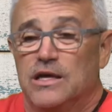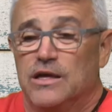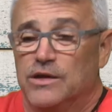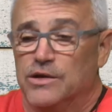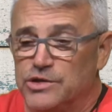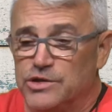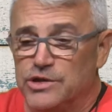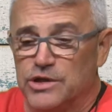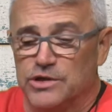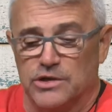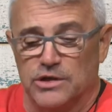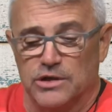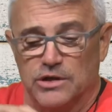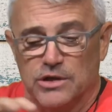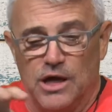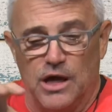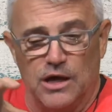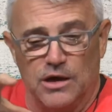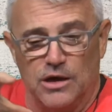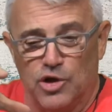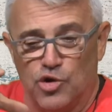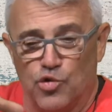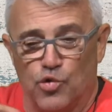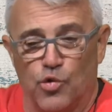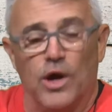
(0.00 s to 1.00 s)
just a
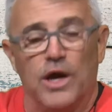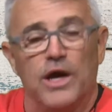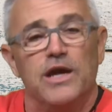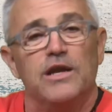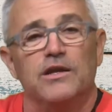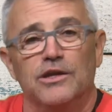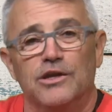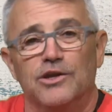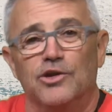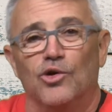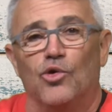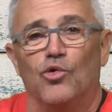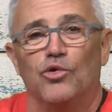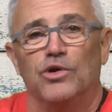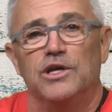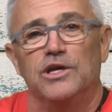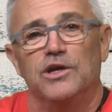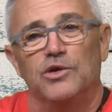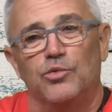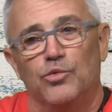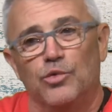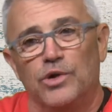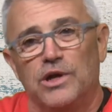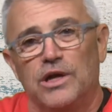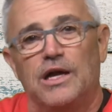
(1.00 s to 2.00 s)
great
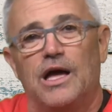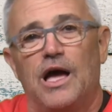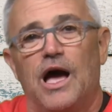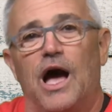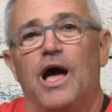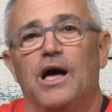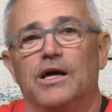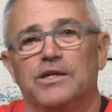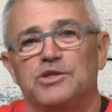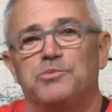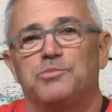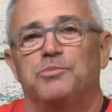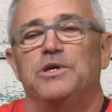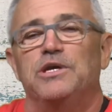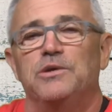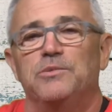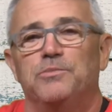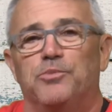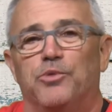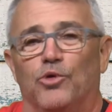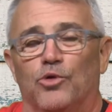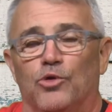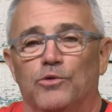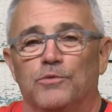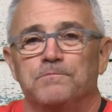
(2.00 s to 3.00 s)
anointing when God's
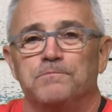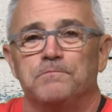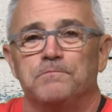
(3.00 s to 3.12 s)
people,